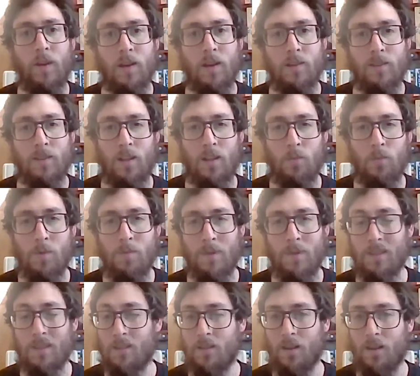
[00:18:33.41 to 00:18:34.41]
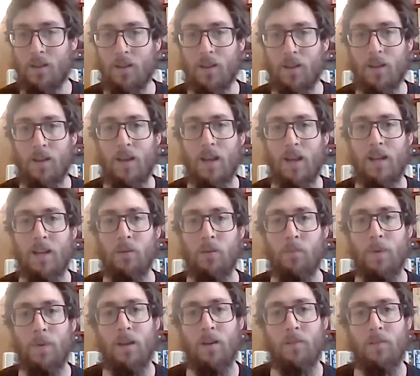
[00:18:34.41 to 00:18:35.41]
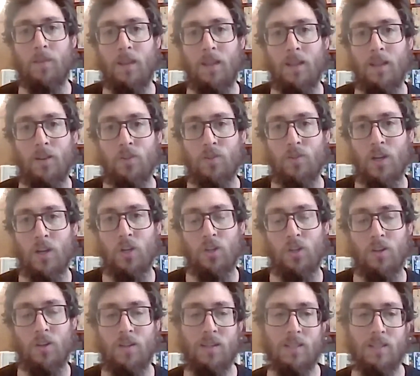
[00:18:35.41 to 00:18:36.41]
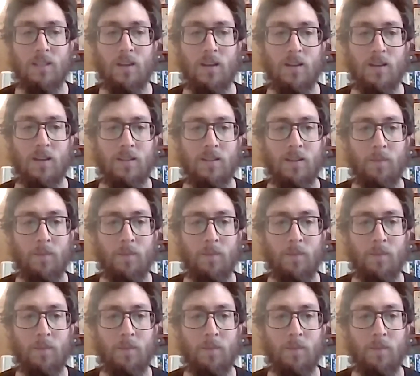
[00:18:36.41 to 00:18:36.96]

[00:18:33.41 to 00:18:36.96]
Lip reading: because I think we missed a little bit of the illustration at the start.